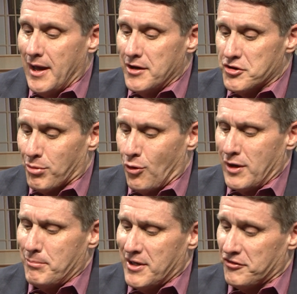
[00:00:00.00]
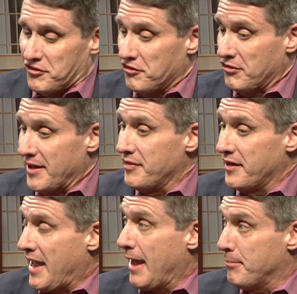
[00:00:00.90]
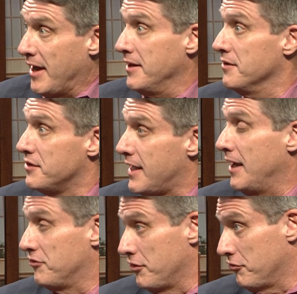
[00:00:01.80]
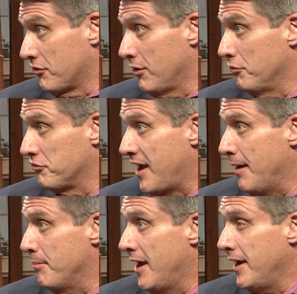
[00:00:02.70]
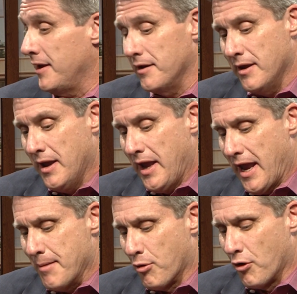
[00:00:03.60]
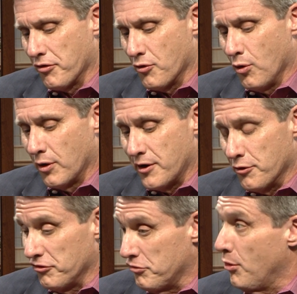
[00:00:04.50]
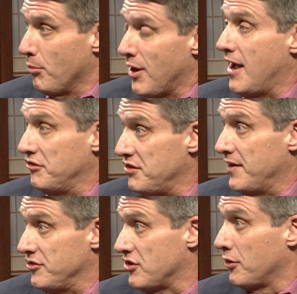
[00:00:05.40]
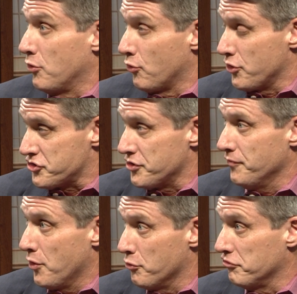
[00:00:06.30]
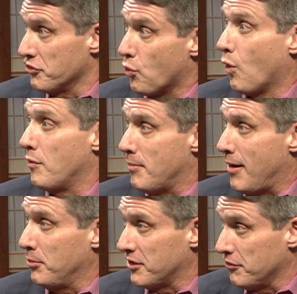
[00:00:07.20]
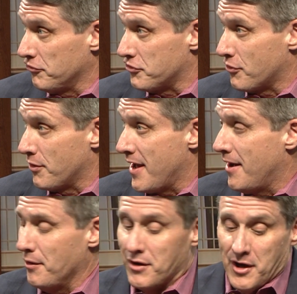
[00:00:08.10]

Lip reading: Deploying Pence this late in the campaign indicates that it's a close campaign, and part of the goal here is to mobilize evangelical Christian voters and core Republicans to turn out.